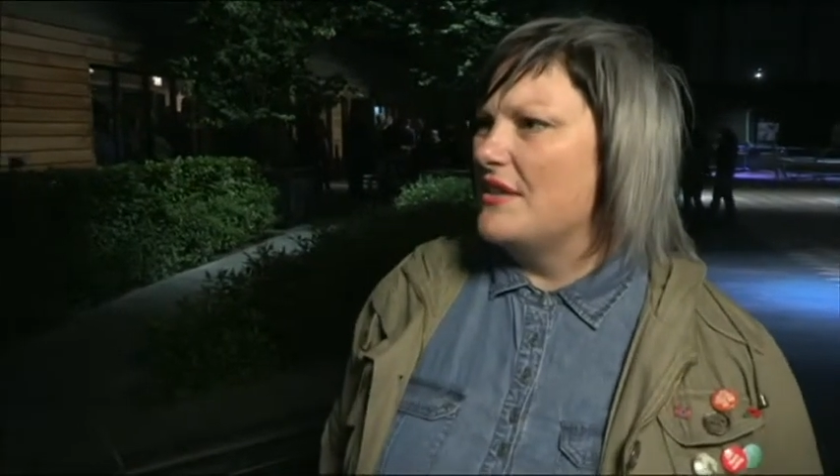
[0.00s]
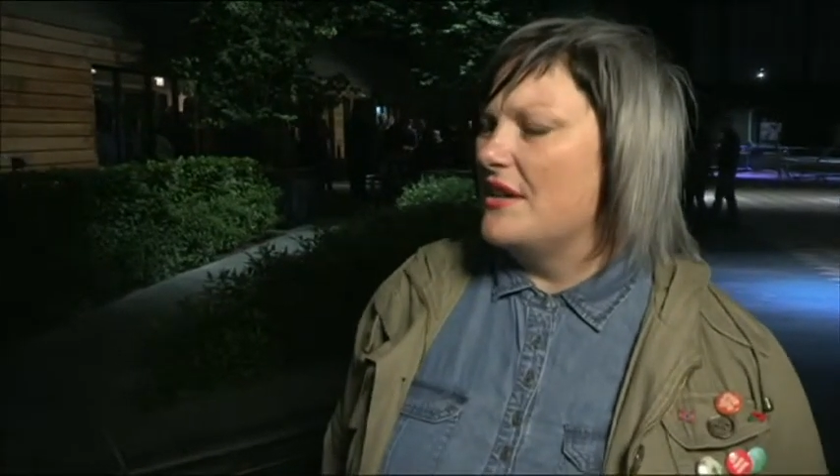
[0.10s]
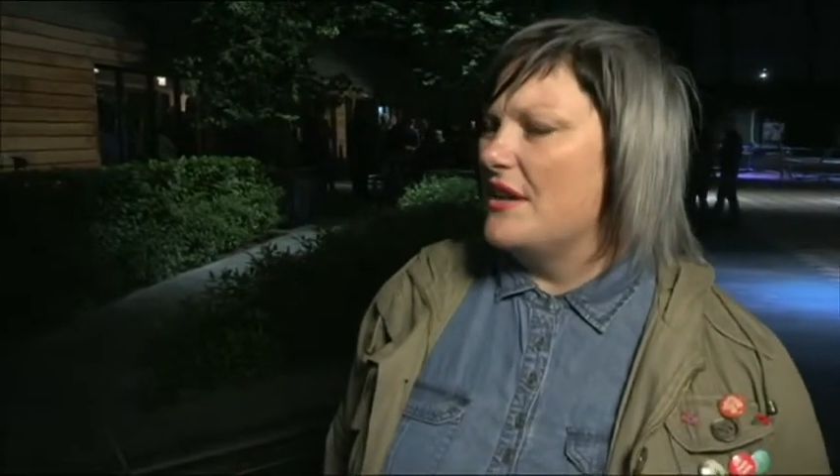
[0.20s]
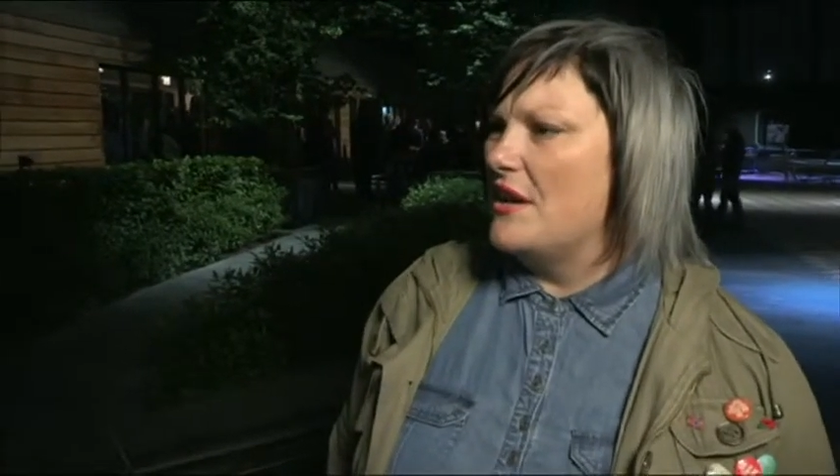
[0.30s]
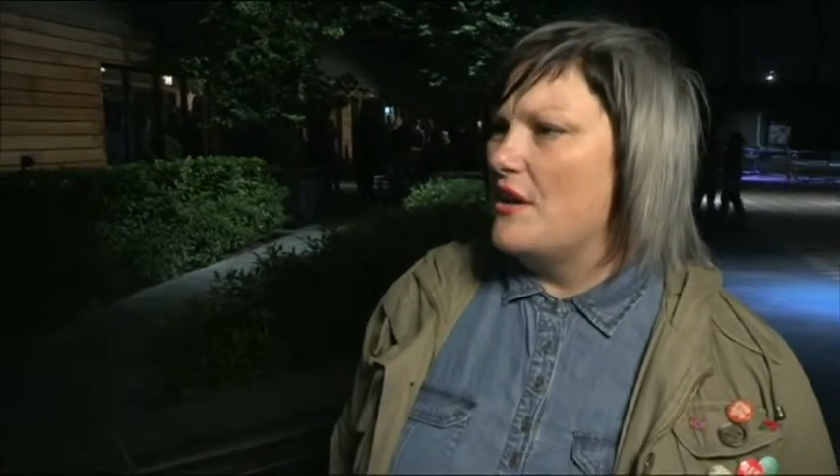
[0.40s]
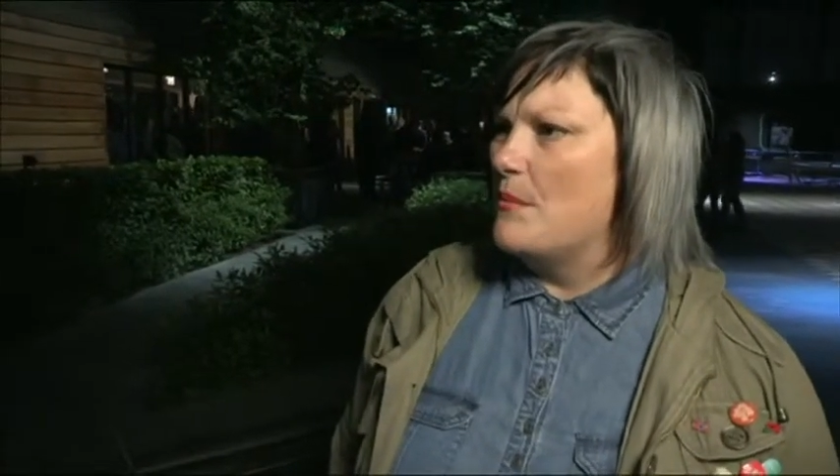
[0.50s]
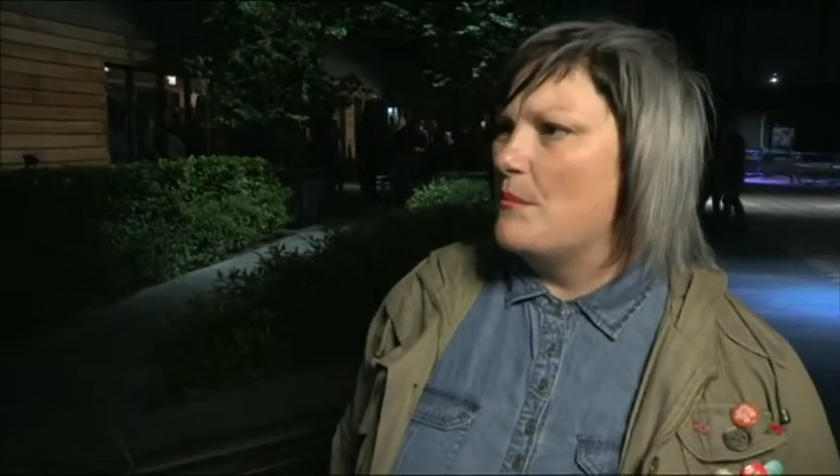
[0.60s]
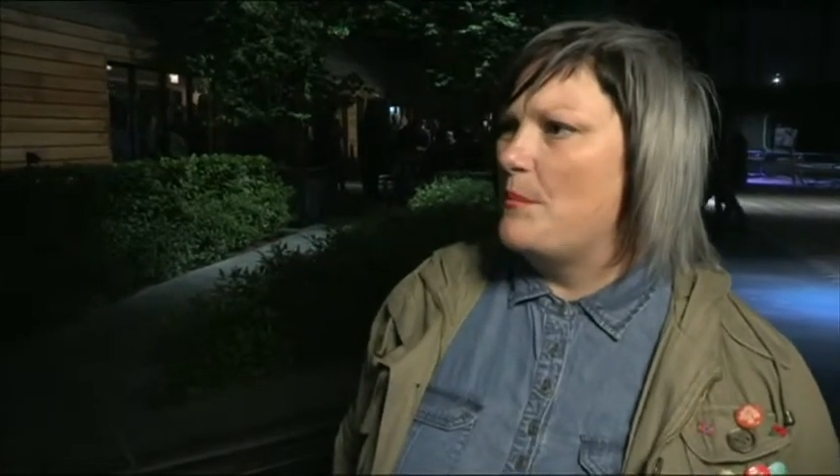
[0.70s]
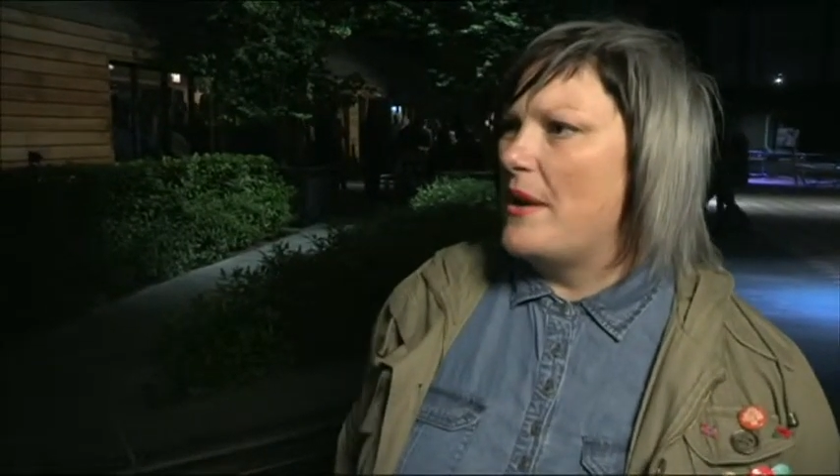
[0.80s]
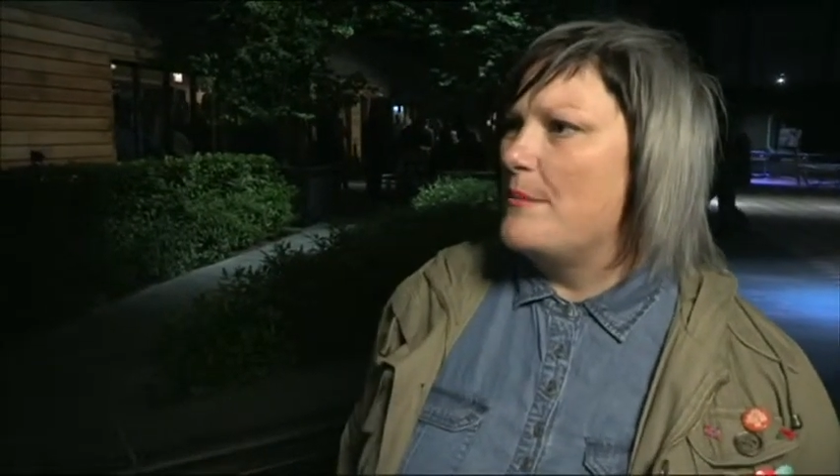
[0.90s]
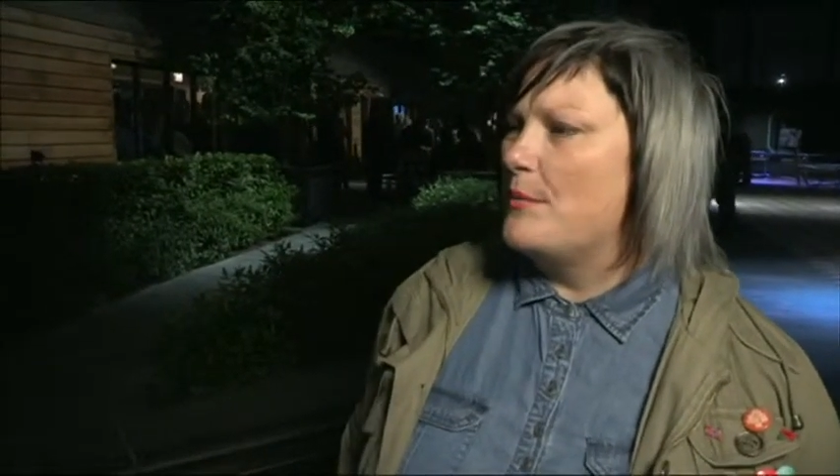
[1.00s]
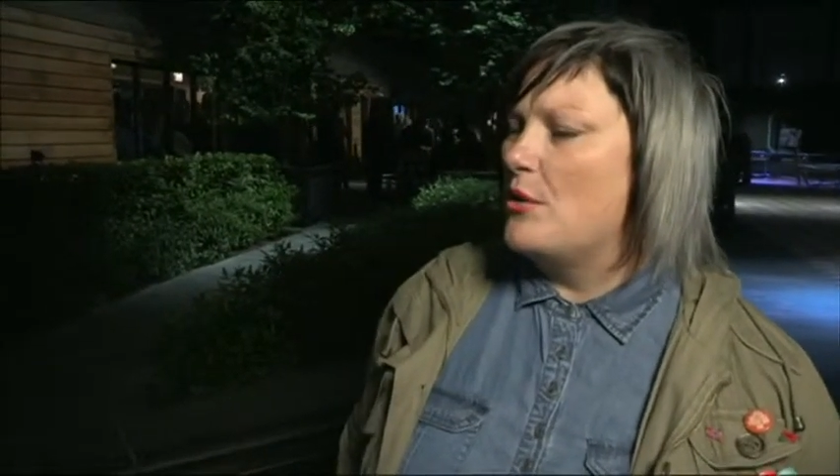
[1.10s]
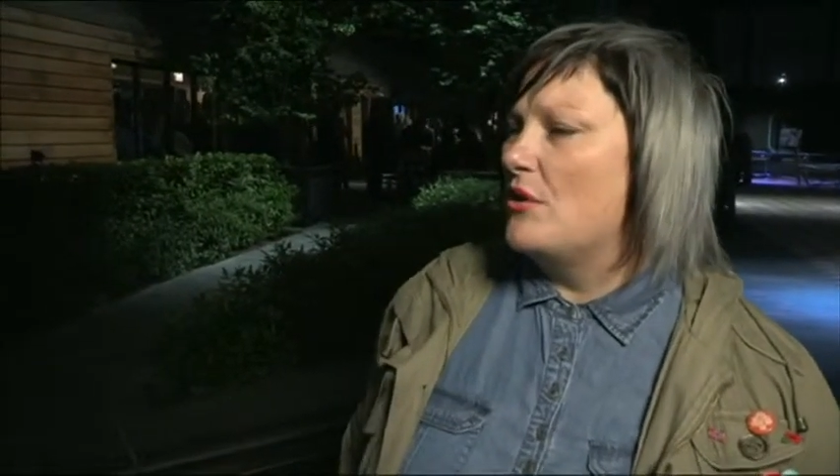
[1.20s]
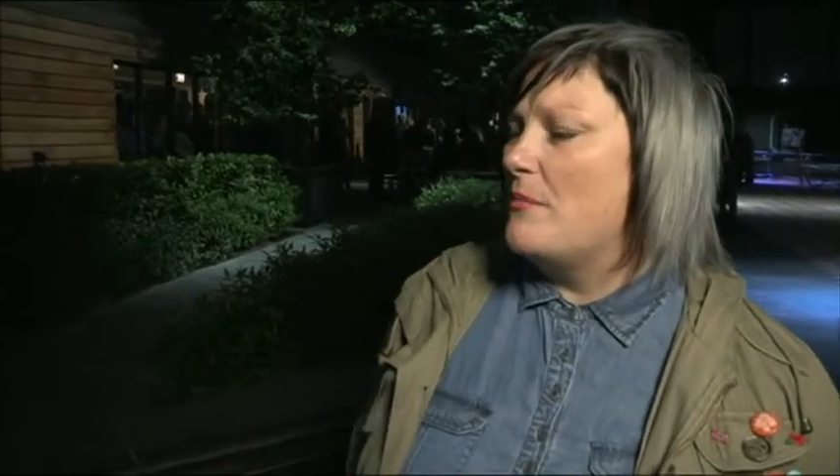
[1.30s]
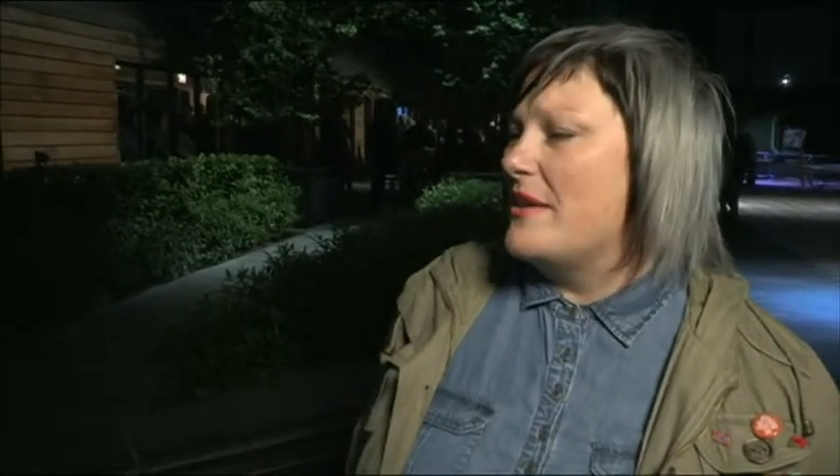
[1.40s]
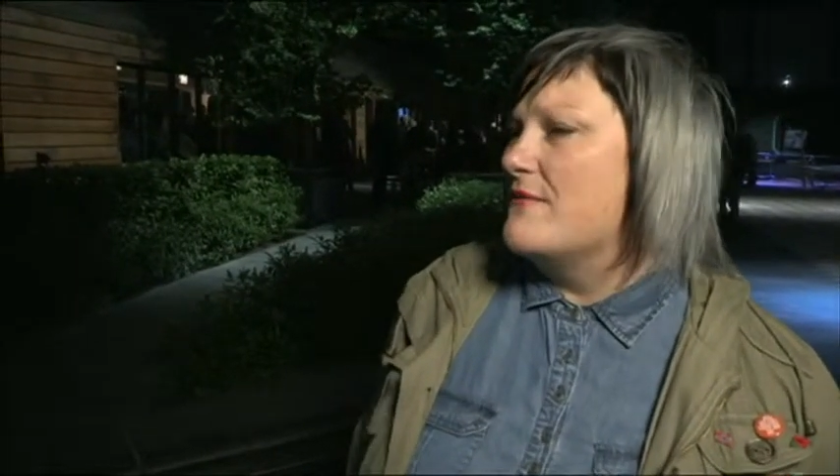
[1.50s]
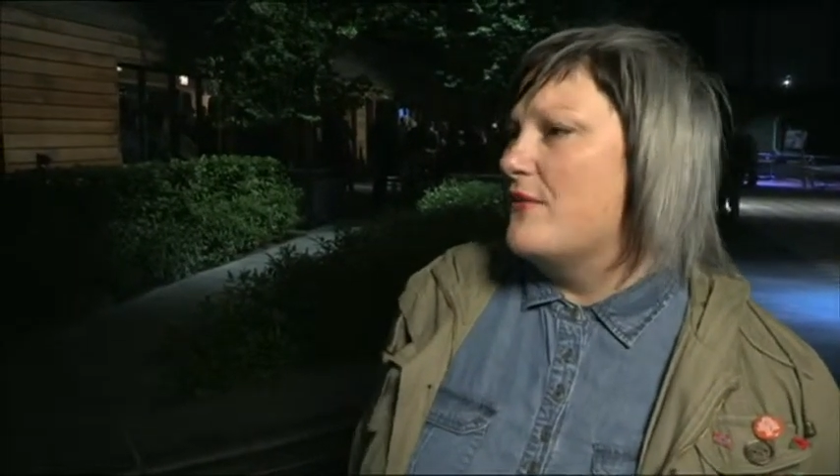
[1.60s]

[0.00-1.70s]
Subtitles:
that people have been